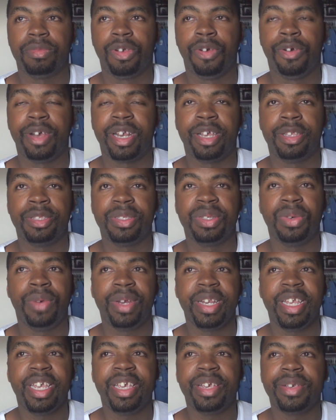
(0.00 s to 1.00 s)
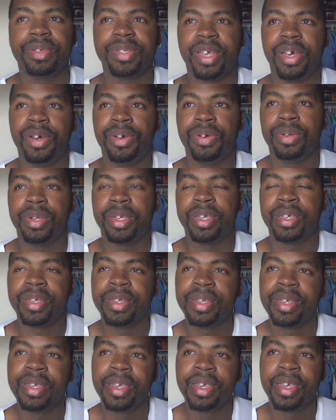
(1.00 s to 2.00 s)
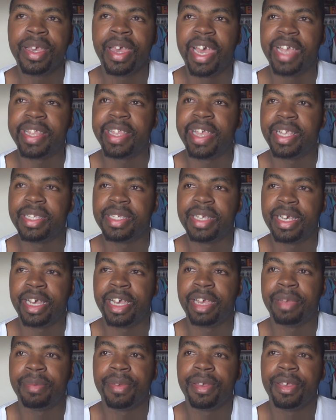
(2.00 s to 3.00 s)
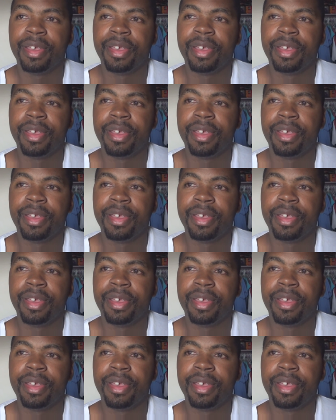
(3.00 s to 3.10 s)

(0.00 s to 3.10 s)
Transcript: going on 20 years old at that time,